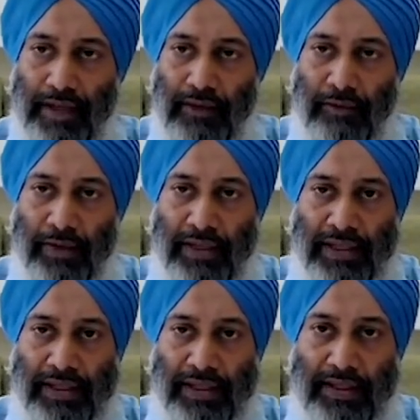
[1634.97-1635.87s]
we
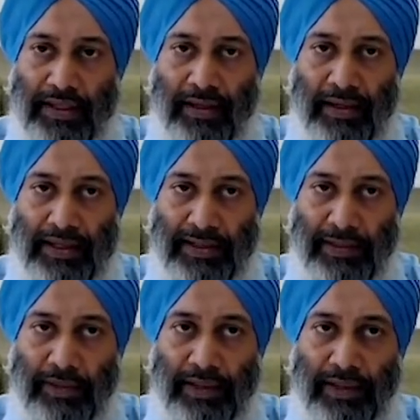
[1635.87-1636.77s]
need an
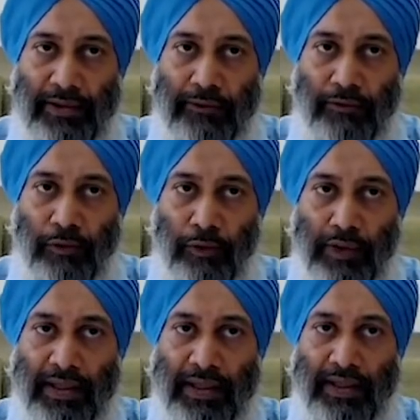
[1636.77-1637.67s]
estimated
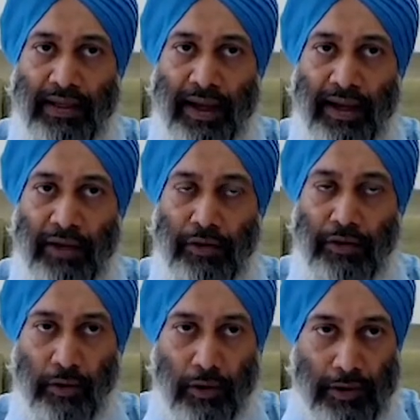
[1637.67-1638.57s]
14 lakh
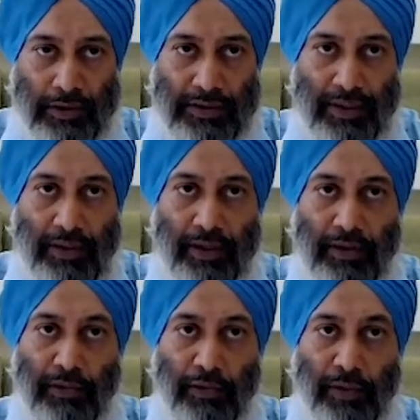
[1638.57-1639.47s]
crores
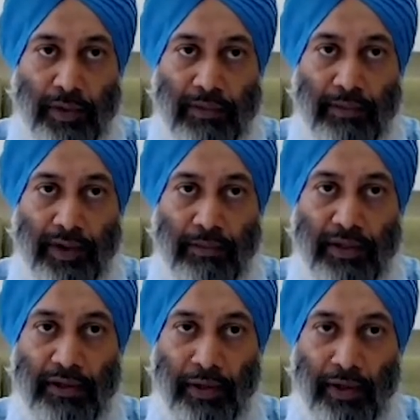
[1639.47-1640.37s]
to build
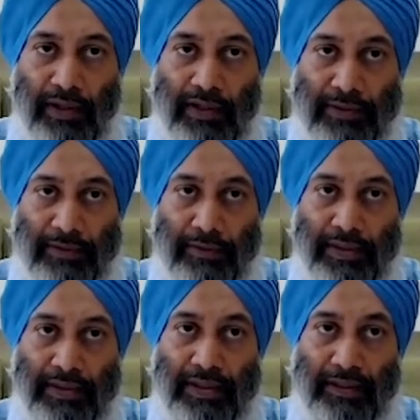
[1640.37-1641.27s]
public toilets to
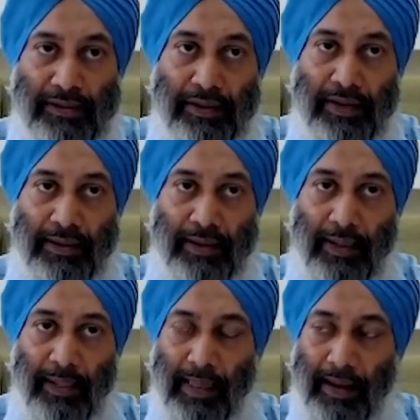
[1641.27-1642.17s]
this country.
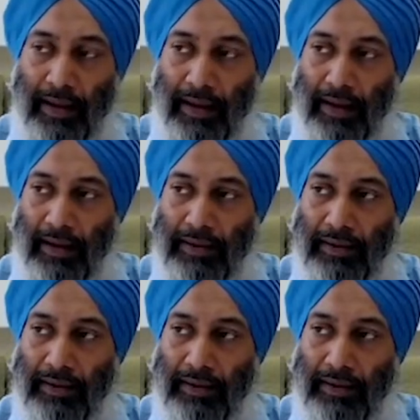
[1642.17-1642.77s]
Our